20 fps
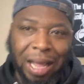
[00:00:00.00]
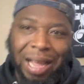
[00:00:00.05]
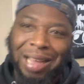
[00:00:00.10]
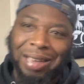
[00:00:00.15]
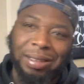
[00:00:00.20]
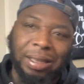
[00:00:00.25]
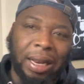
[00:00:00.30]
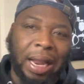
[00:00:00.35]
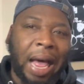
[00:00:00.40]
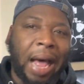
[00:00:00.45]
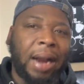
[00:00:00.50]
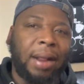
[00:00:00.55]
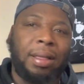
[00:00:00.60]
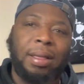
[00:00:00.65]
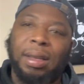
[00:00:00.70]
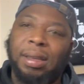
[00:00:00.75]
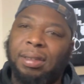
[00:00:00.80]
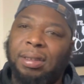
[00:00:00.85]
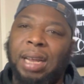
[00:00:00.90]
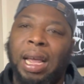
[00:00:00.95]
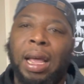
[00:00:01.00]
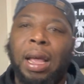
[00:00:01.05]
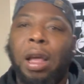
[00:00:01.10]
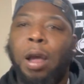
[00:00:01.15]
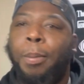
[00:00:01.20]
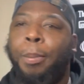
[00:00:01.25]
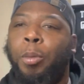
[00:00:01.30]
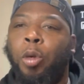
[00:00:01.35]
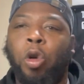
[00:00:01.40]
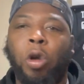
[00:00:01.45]
it's a lot of things that
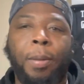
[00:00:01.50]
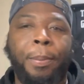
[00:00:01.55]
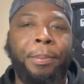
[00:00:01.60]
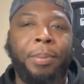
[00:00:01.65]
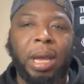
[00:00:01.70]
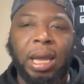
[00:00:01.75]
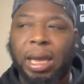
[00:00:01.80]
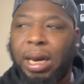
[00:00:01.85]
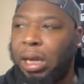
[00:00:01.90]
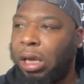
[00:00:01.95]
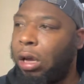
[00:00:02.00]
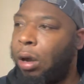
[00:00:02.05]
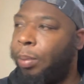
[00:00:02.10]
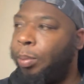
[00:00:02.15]
more media,